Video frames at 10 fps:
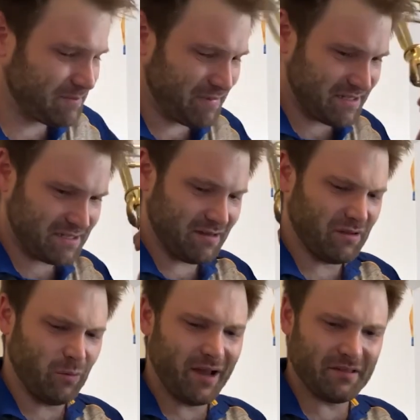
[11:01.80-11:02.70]
based on
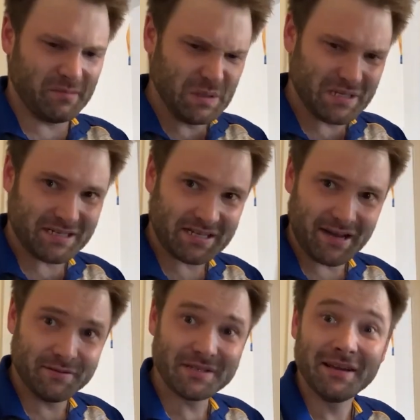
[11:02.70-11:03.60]
the way the music
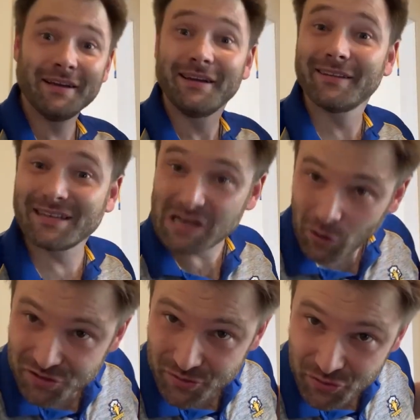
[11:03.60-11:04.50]
sounds, that's
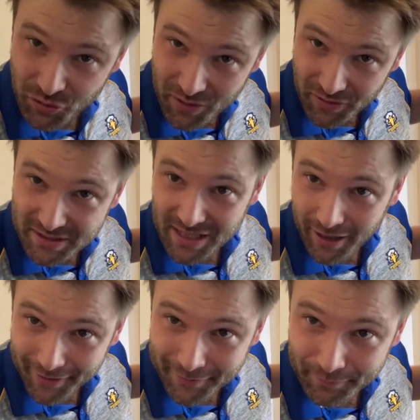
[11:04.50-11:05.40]
also true with our slide.